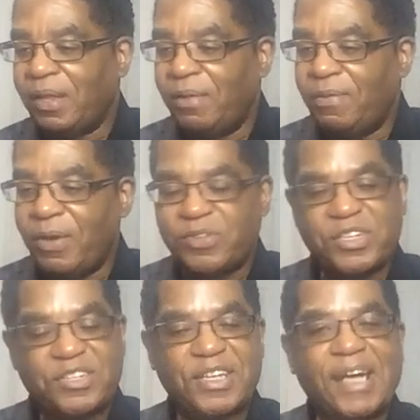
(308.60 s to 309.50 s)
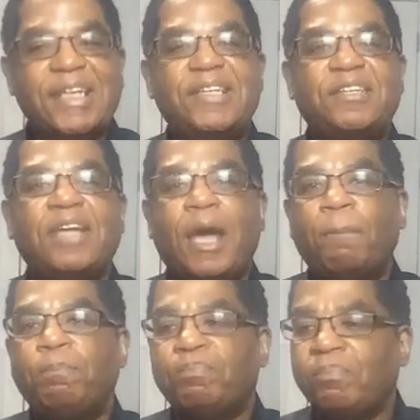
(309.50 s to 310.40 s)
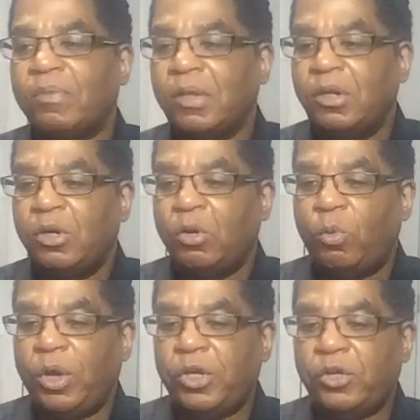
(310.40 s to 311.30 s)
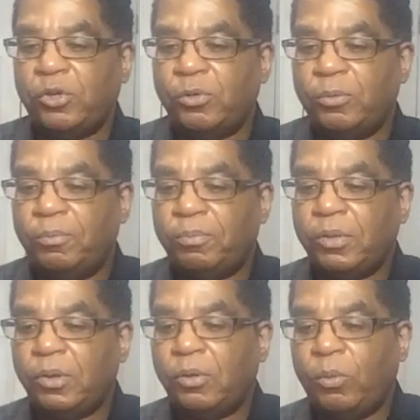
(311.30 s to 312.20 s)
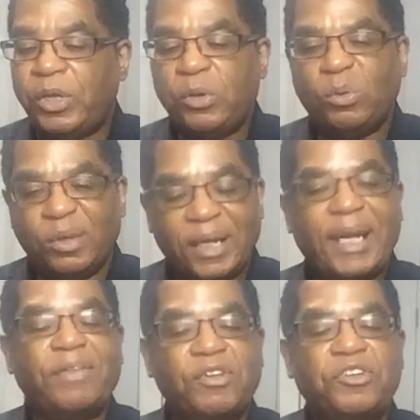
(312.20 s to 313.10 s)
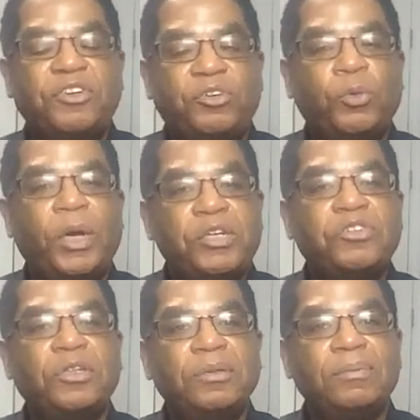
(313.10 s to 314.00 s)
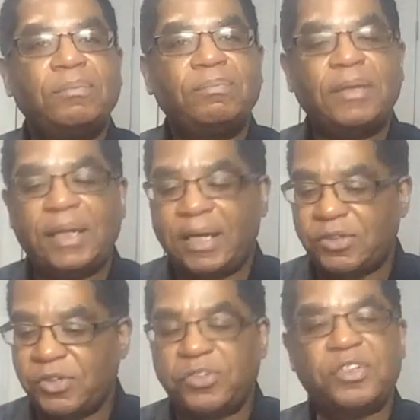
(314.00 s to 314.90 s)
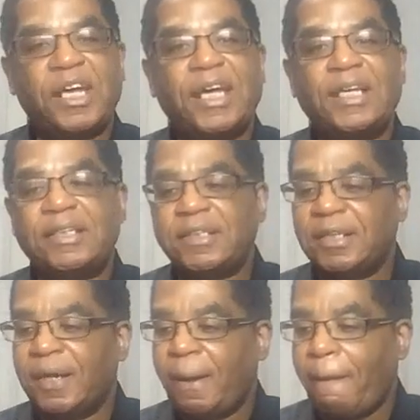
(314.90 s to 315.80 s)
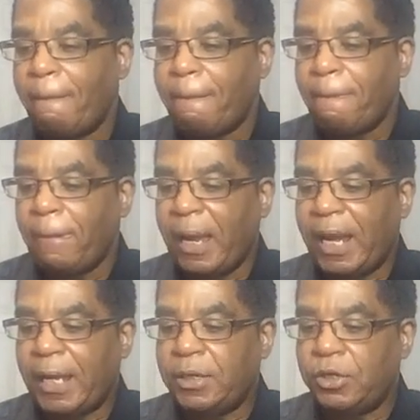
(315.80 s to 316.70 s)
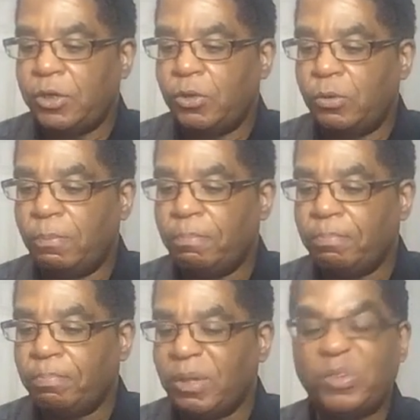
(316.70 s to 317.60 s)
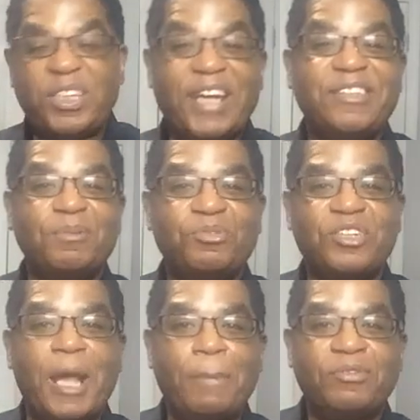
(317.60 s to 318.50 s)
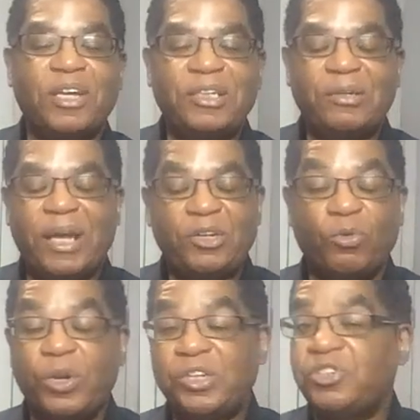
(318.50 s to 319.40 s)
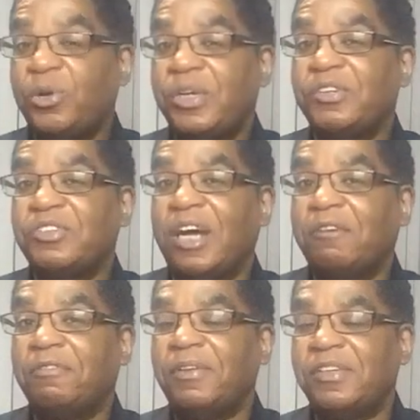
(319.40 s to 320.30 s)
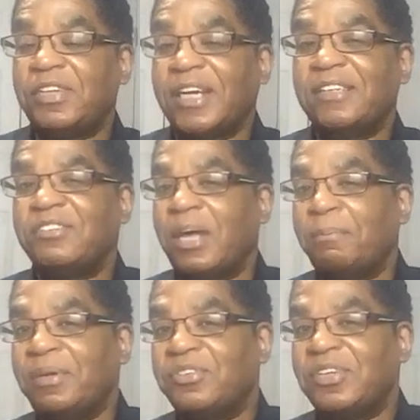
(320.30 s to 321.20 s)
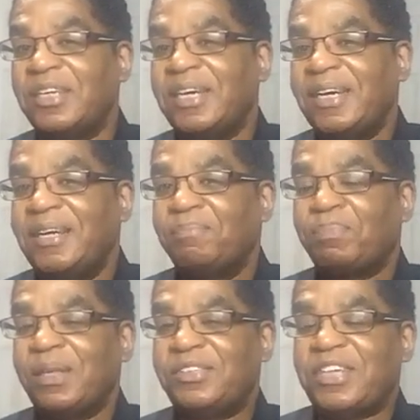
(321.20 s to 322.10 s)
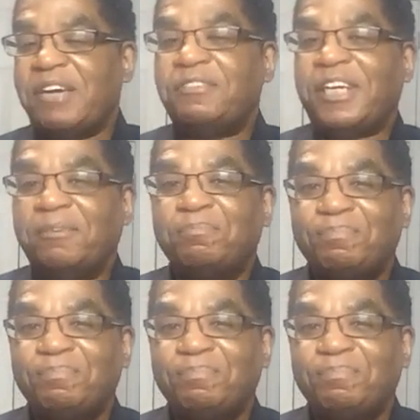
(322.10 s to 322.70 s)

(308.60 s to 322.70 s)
there's the second step where you look at the situation as it stands, and you take some steps and you reassure yourself. And the second step is safety.